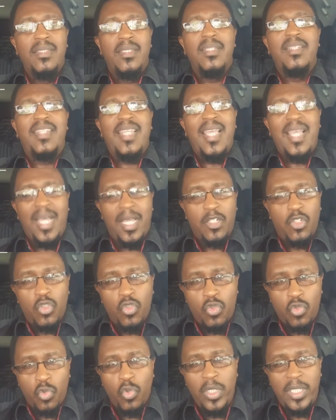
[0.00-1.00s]
they are
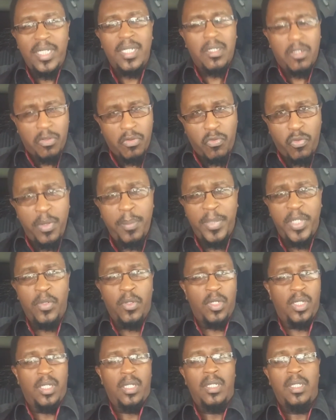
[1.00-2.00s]
truly
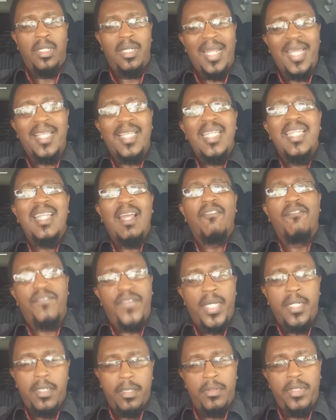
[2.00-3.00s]
criminal, like in a
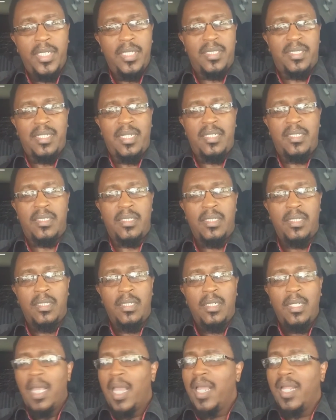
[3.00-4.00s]
very real sense.
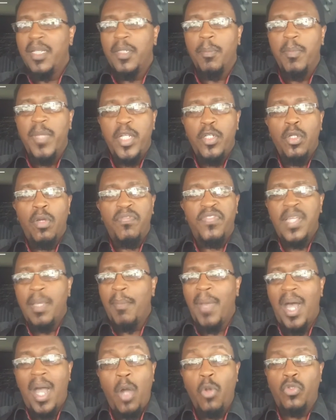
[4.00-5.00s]
And many of them
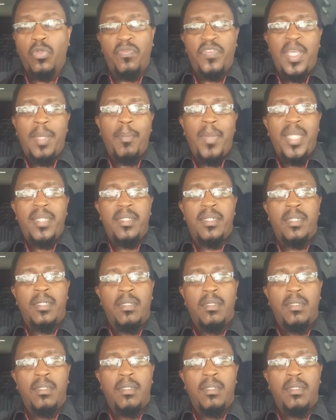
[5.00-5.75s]
are out of their mind.